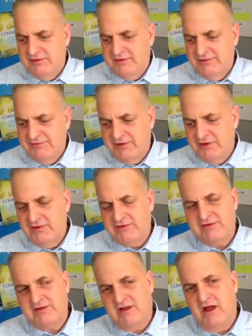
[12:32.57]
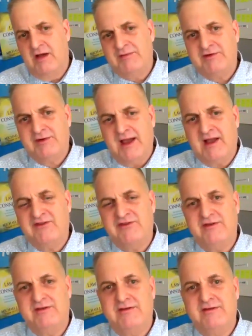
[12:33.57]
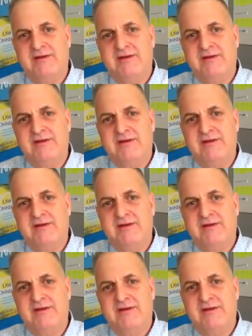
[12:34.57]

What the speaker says: the first law of attraction